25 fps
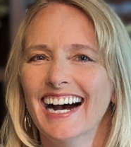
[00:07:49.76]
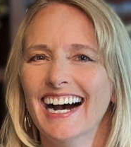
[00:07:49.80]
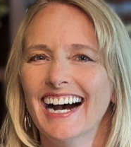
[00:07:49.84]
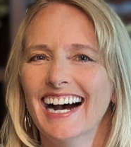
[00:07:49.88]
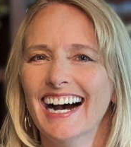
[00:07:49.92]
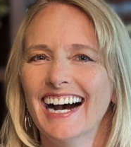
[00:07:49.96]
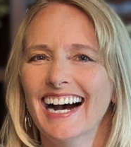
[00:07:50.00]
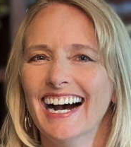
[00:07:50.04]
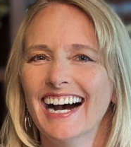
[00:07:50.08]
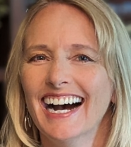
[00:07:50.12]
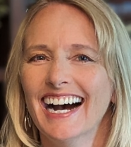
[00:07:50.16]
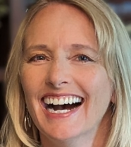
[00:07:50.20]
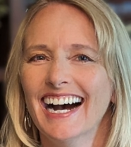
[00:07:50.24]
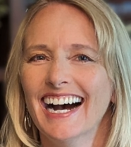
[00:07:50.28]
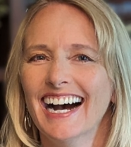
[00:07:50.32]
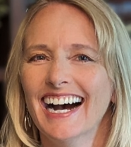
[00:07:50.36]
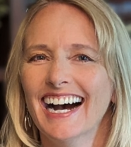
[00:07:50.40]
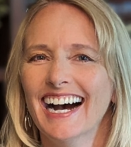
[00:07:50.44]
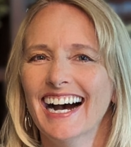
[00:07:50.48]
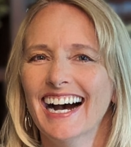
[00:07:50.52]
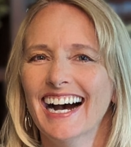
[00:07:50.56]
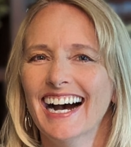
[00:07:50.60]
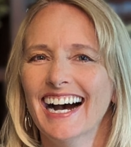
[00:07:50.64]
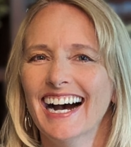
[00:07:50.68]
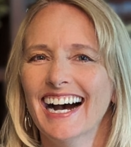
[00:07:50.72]

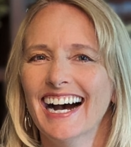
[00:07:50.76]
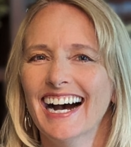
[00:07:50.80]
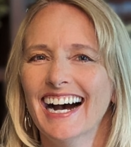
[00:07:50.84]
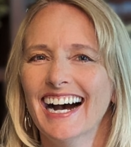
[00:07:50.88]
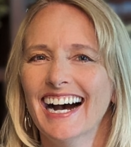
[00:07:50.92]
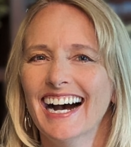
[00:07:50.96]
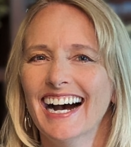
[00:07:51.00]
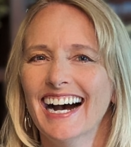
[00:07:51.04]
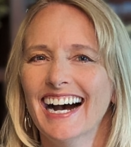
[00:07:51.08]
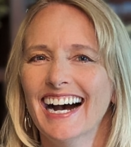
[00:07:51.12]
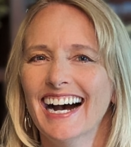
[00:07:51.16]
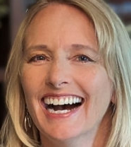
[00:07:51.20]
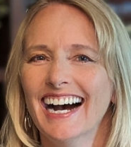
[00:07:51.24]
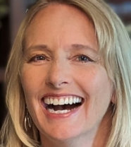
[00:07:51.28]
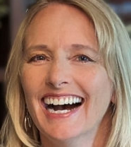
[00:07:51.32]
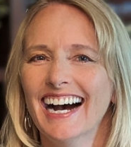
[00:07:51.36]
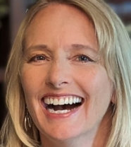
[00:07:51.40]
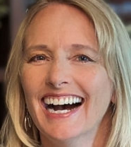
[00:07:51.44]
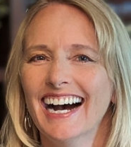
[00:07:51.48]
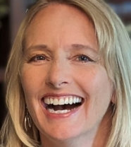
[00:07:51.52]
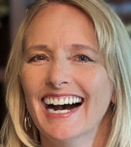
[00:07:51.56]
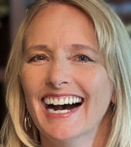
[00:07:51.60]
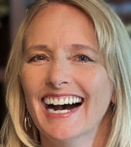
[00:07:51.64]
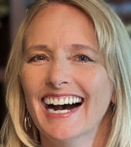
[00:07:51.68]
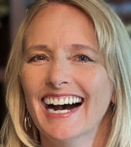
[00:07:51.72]

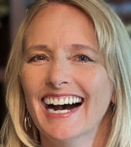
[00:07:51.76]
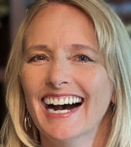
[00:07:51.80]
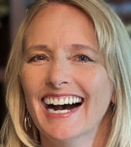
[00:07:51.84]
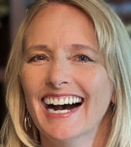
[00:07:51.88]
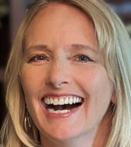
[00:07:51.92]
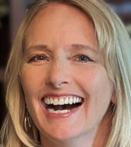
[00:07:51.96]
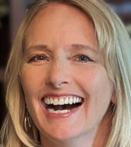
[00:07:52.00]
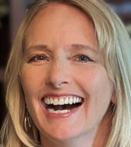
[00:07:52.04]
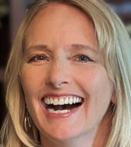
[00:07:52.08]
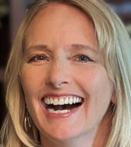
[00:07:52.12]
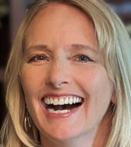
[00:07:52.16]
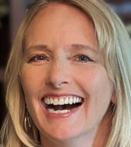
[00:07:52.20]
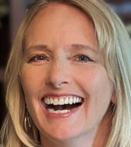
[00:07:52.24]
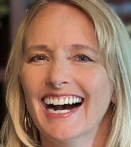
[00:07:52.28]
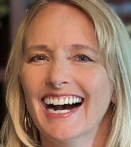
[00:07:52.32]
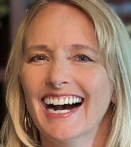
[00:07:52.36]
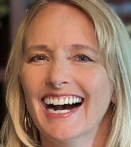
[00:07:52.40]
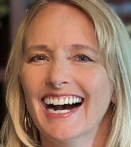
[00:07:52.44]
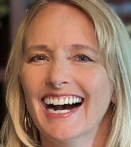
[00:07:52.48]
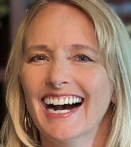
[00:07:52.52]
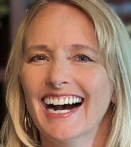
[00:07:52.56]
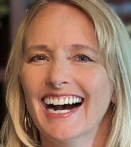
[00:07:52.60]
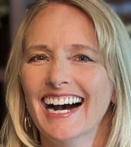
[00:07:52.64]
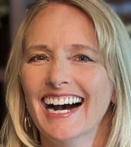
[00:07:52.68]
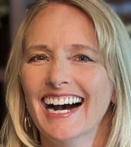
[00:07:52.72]

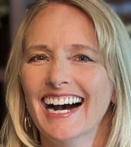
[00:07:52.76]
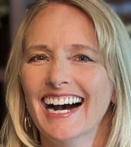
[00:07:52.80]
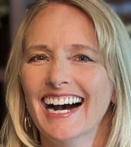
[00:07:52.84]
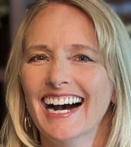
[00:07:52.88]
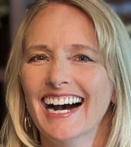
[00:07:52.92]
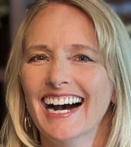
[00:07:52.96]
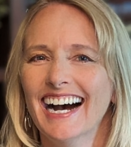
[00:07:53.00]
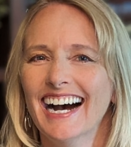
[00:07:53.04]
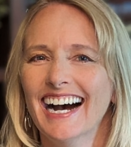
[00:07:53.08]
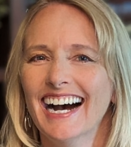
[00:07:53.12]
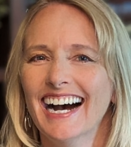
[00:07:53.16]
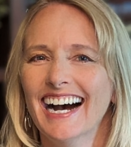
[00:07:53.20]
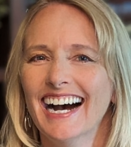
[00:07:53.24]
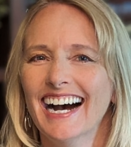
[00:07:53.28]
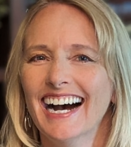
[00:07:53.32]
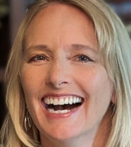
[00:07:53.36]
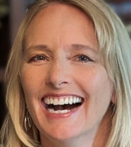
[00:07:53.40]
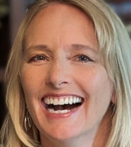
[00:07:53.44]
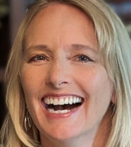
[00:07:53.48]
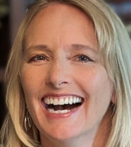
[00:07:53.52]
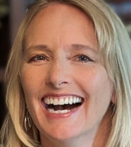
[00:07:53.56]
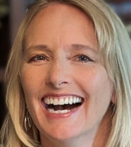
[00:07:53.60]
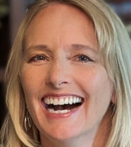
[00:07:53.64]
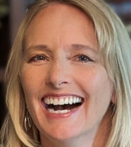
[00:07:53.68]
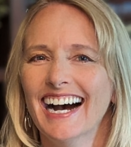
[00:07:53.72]

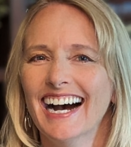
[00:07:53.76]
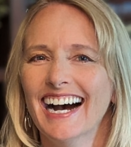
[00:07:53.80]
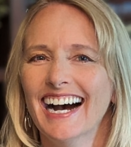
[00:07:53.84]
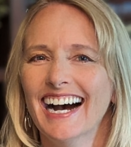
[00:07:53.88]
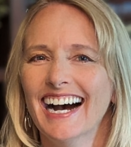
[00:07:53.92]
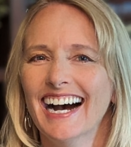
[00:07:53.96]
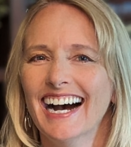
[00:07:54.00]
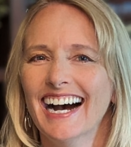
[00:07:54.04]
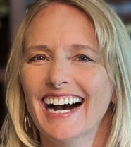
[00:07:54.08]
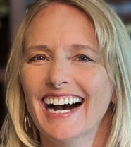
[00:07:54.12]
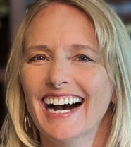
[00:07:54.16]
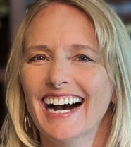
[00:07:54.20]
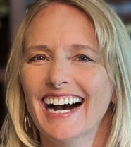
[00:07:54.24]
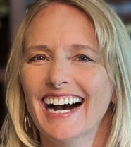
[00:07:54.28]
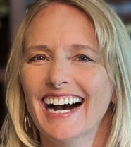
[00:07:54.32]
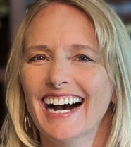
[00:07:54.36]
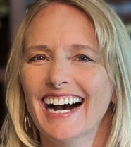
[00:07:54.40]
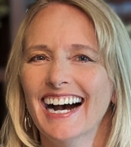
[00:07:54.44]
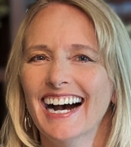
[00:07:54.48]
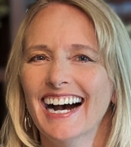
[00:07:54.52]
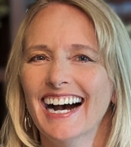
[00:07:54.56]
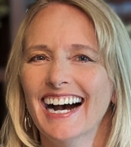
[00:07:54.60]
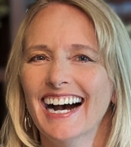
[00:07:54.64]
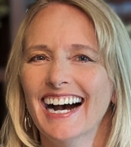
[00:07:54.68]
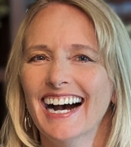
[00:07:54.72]

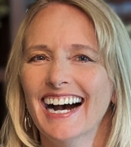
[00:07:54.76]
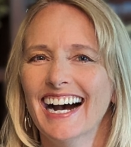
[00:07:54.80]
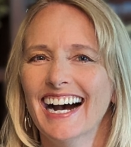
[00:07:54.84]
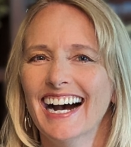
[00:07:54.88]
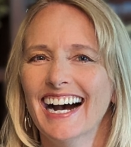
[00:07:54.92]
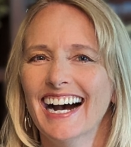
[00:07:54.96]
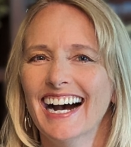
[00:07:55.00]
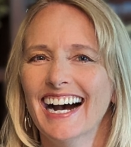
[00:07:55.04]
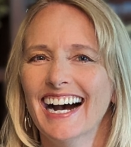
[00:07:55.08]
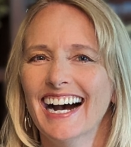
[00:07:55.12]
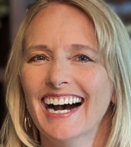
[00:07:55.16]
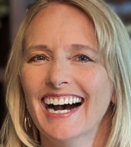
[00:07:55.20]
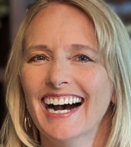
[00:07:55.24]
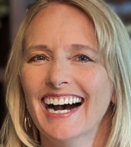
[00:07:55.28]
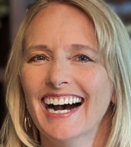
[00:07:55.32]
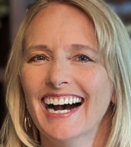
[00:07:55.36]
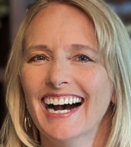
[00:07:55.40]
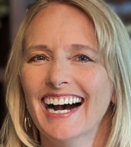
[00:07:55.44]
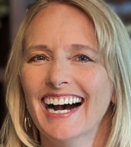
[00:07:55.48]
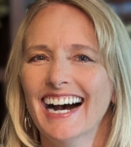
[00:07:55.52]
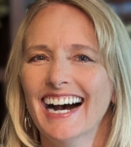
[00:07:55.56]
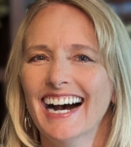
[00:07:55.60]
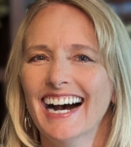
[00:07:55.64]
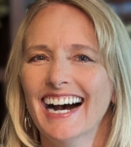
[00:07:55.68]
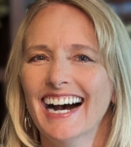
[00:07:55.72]

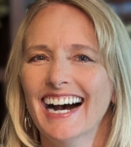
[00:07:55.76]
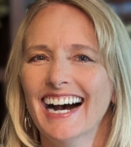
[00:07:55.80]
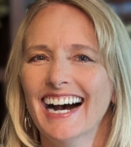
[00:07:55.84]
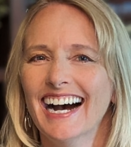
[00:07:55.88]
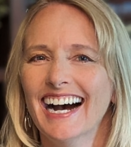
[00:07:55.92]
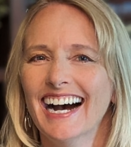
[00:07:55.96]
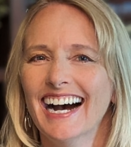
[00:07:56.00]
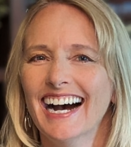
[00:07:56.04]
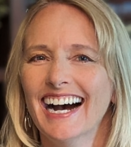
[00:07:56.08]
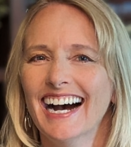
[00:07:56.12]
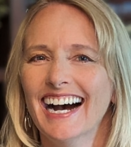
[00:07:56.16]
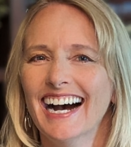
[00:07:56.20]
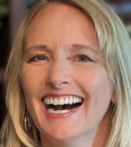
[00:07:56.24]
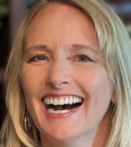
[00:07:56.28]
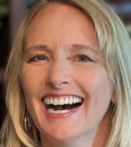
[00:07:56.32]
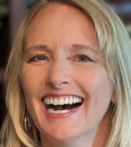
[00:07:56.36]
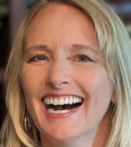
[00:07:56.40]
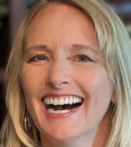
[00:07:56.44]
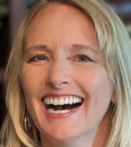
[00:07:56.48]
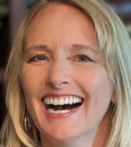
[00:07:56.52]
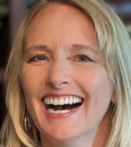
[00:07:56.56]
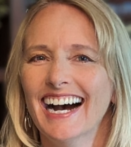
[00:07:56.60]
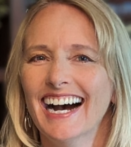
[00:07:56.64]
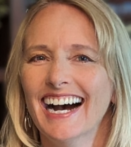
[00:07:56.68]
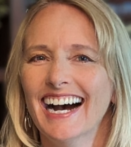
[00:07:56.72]

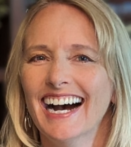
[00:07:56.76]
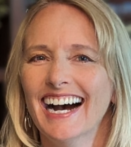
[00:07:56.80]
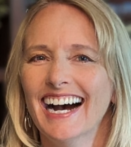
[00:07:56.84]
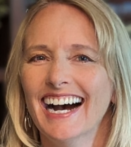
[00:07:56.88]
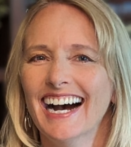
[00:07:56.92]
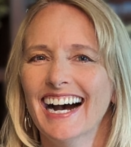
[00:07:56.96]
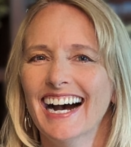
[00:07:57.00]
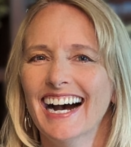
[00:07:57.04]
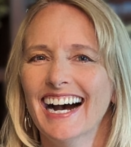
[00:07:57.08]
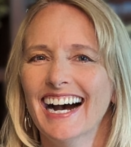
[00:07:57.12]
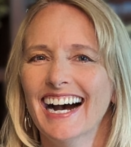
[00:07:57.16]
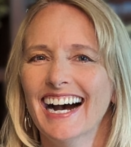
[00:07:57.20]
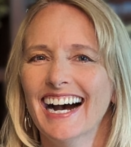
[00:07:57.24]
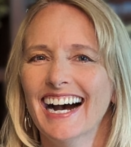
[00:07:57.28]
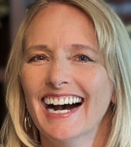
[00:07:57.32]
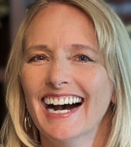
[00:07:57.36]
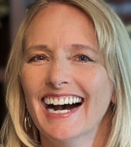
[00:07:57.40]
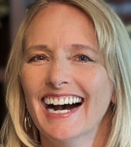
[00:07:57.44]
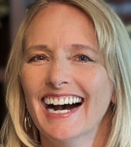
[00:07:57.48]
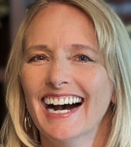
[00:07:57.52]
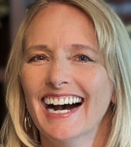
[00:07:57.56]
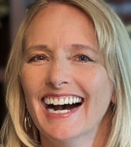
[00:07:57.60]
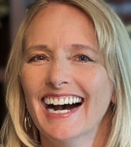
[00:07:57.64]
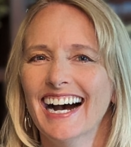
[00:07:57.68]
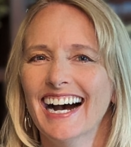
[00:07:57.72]
The face doesn't move, so there is nothing to read.